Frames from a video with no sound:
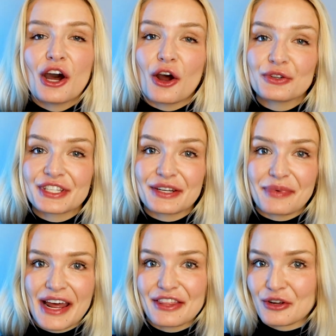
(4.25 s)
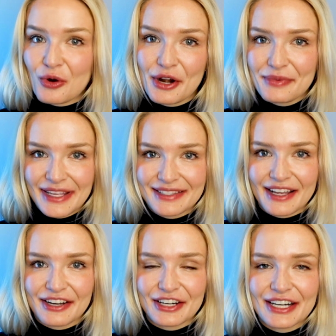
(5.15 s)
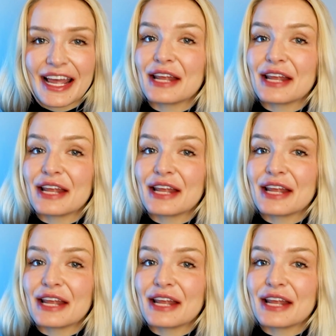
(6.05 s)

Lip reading: Hosted by the Quantum Insider